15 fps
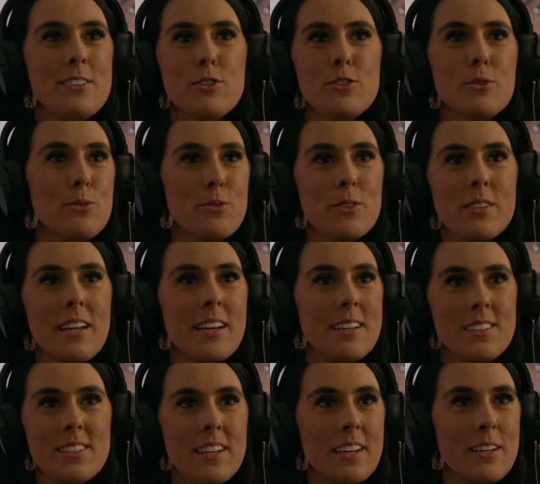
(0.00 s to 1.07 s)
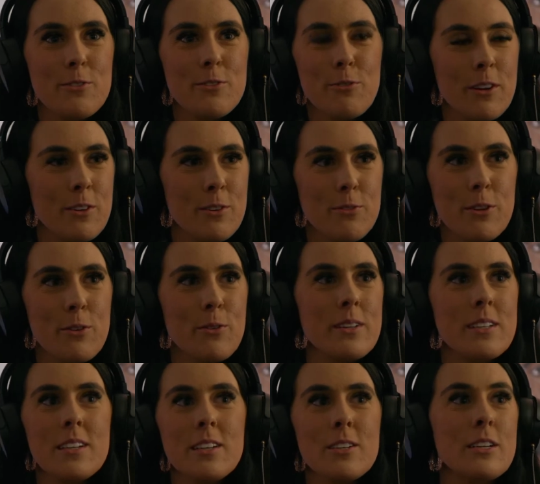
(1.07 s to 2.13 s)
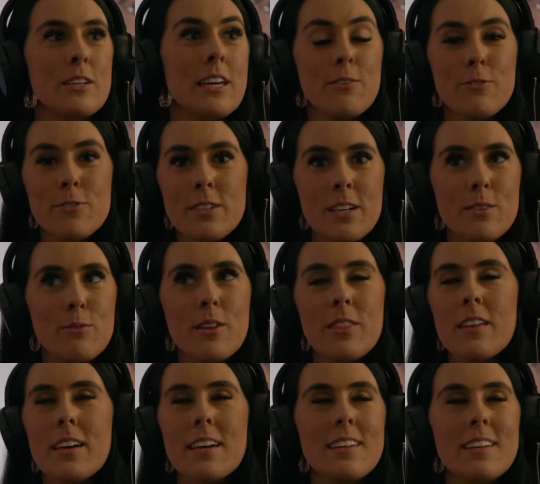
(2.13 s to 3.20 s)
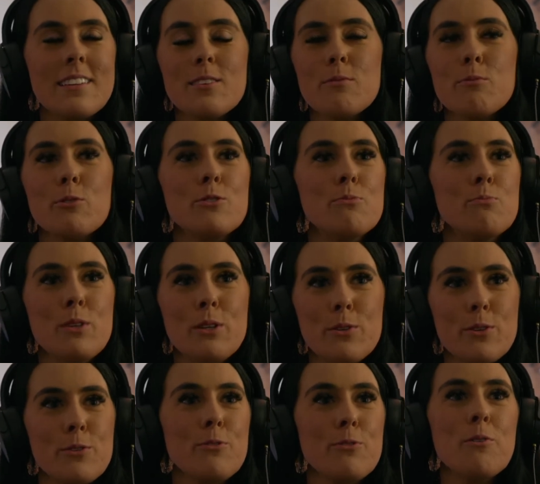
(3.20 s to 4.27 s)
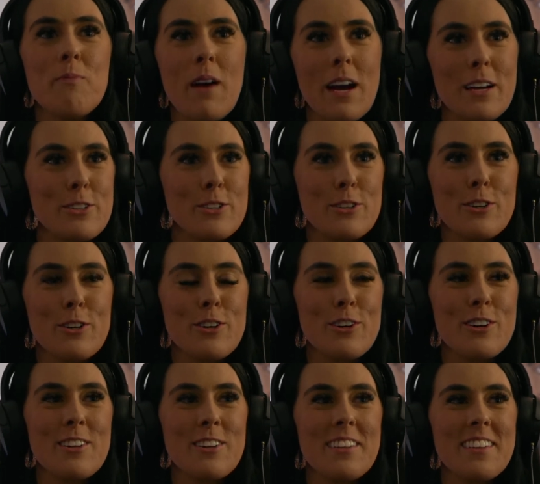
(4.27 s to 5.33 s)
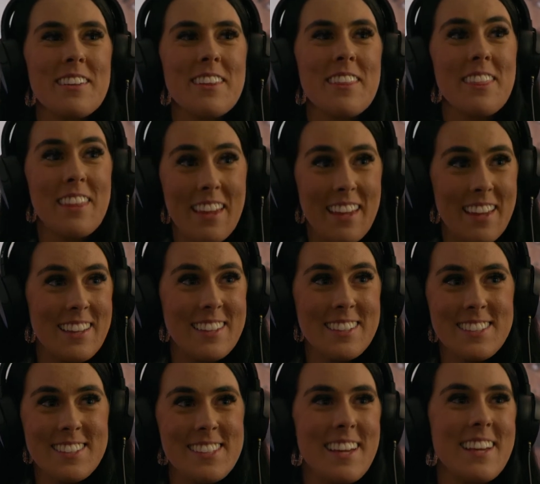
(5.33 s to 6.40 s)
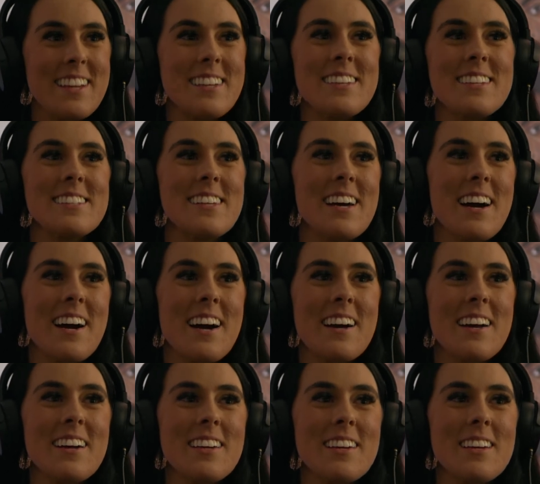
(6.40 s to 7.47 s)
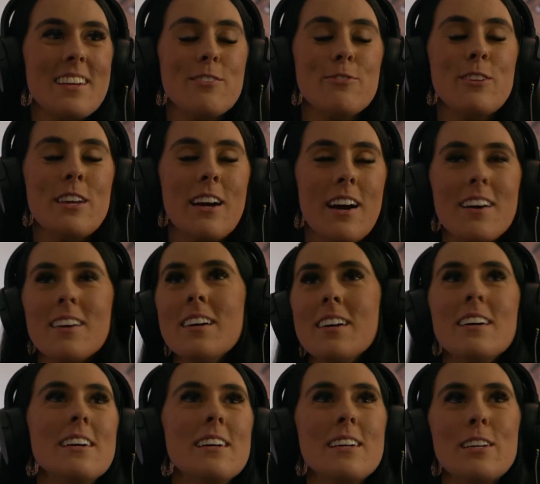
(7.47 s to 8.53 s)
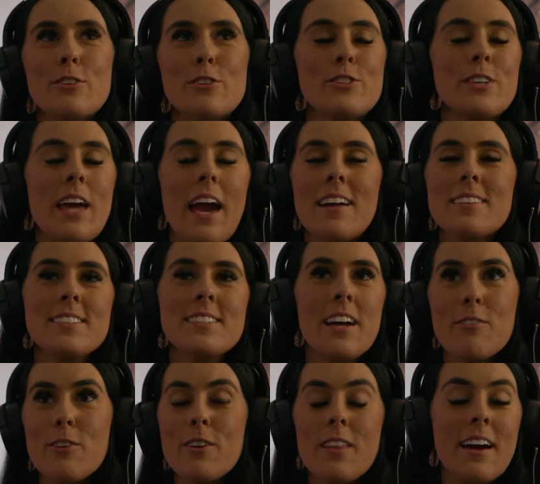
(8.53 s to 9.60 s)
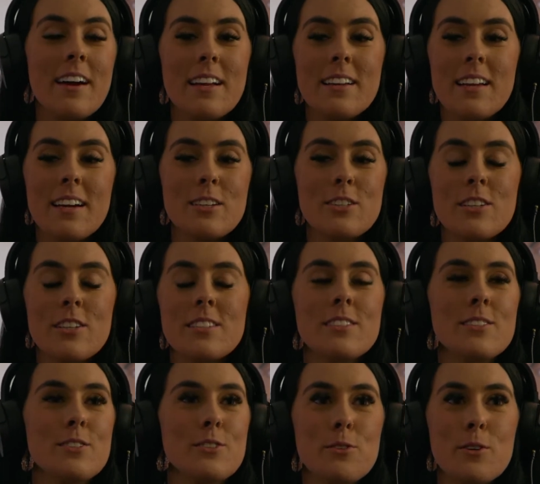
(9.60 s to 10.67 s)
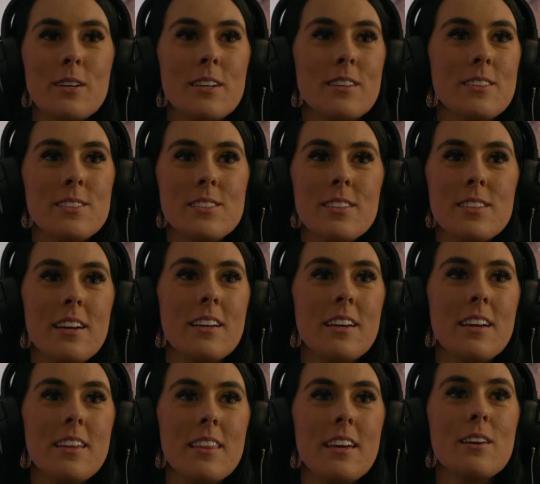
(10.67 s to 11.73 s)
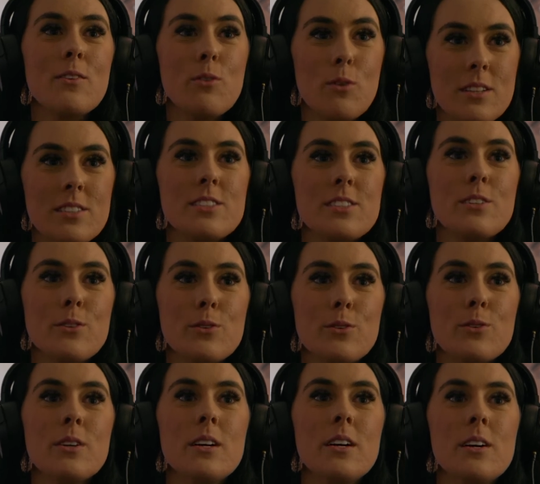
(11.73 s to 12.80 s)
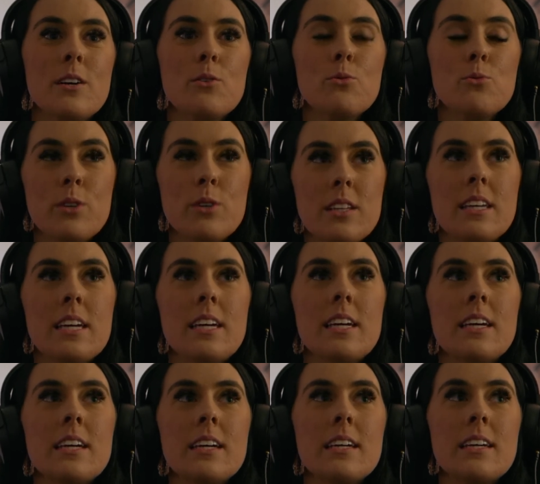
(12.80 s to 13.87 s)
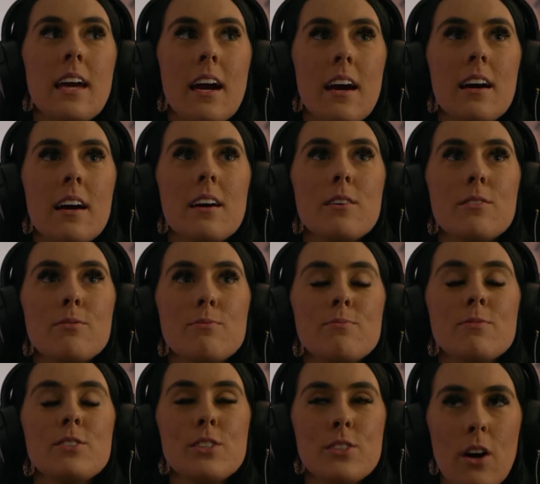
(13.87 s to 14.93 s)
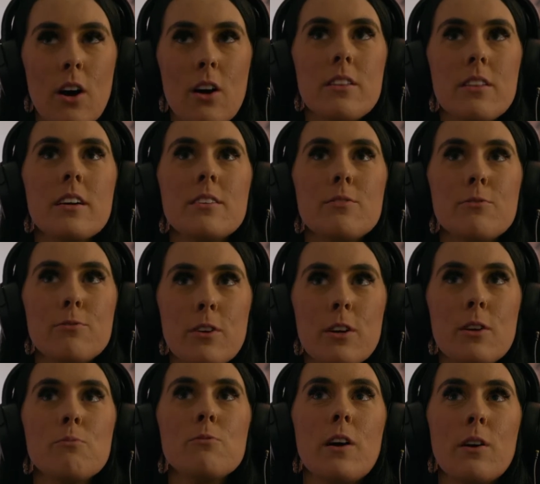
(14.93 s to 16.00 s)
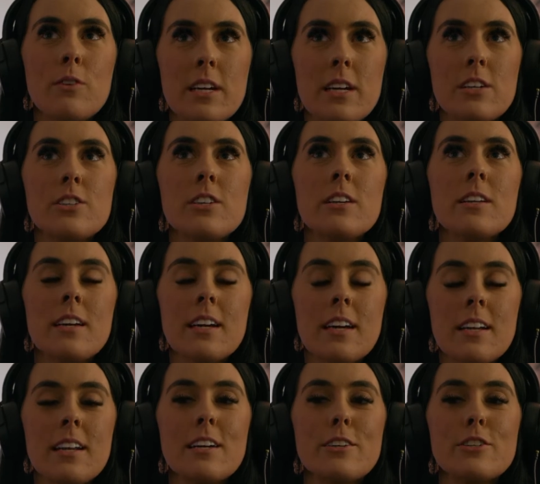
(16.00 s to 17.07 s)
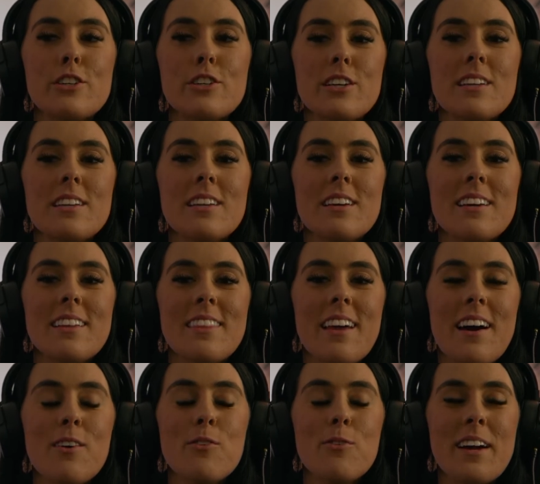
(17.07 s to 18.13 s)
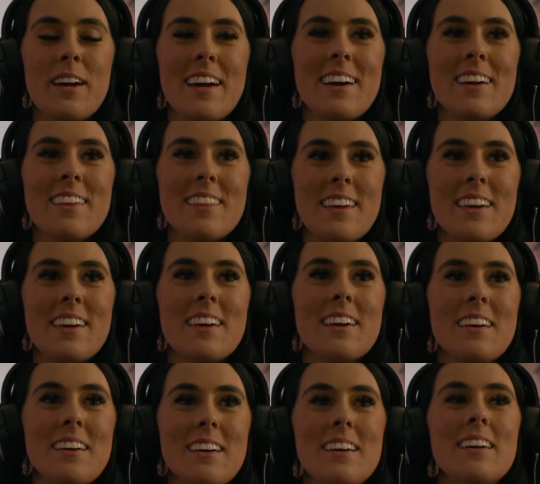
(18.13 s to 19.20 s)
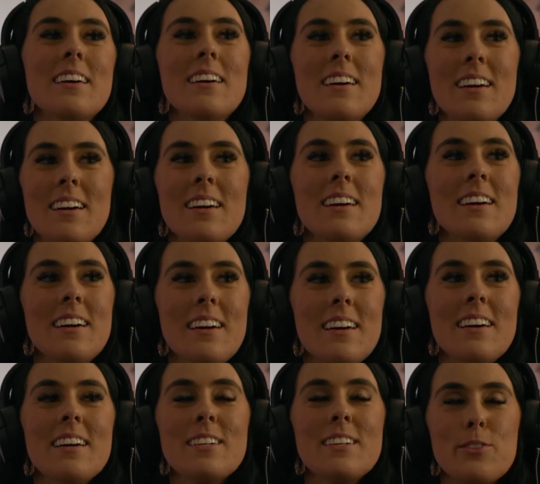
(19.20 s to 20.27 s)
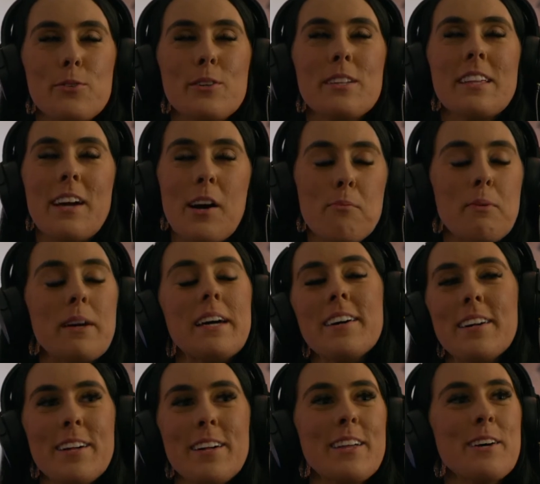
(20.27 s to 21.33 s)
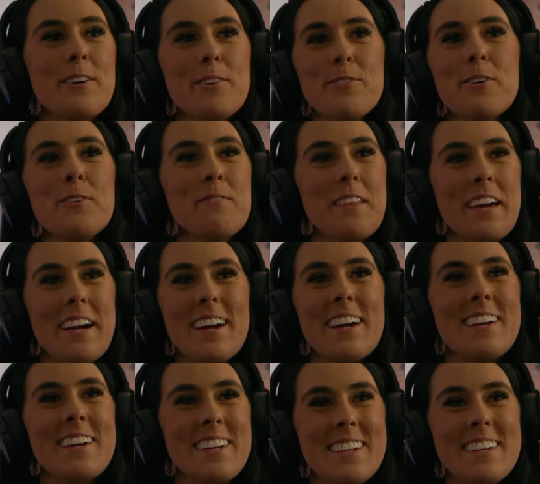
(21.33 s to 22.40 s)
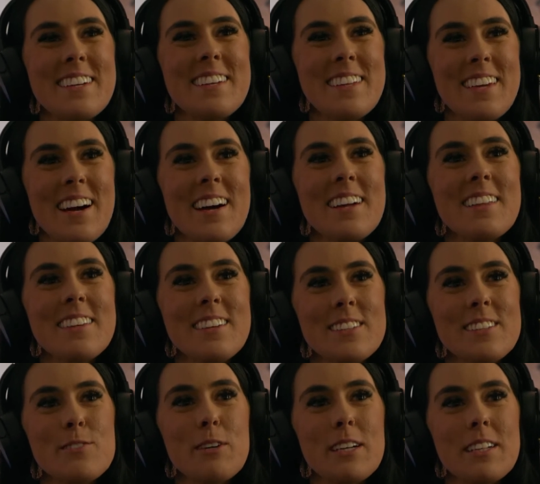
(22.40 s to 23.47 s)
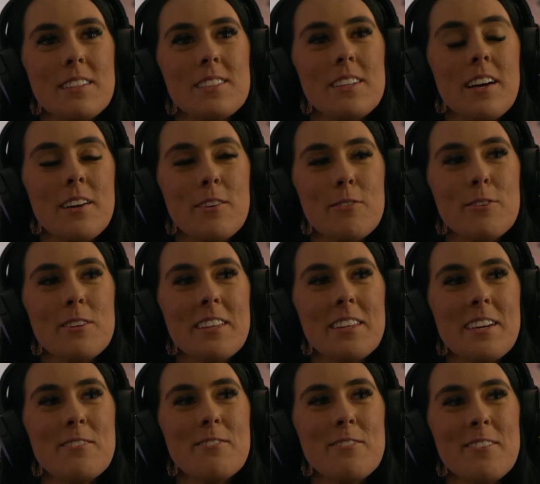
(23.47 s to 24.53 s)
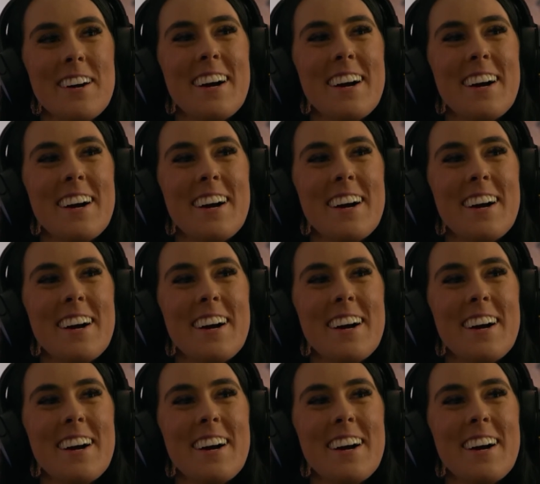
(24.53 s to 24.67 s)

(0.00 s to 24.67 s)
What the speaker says: do the next thing in front of you, and you're gifted with like the most beautiful, magical things. And if you just can't sever that connection to source. And I think once you really get a solid, firm foundation and connection in that way, I think it's really uphill from there. Yeah, that's a big sigh of relief.